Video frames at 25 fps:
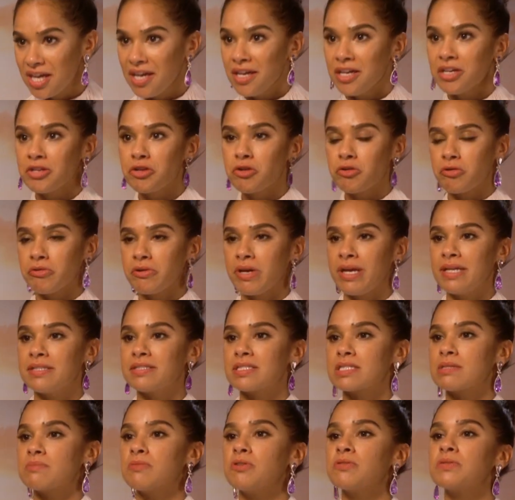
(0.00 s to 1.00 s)
It
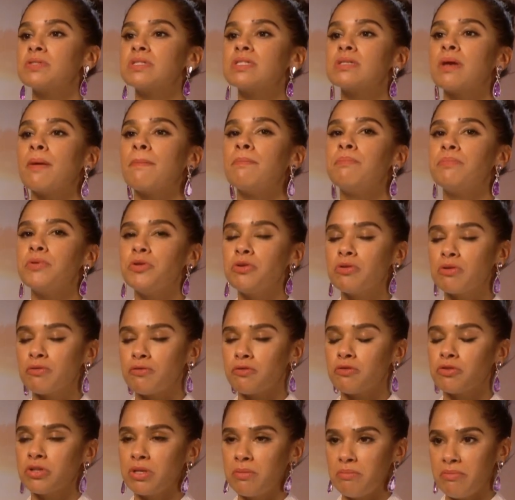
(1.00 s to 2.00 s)
creates the most
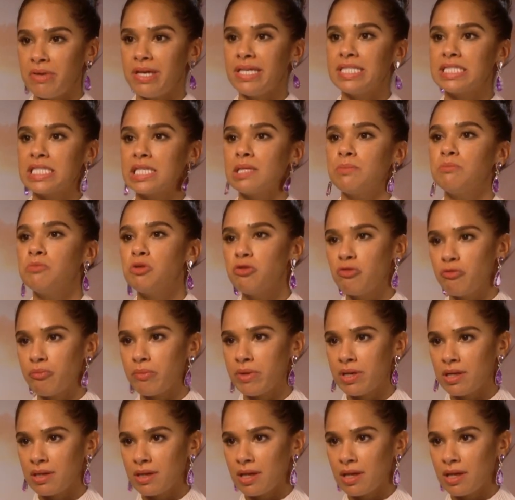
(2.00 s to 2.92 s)
beautiful and amazing movement,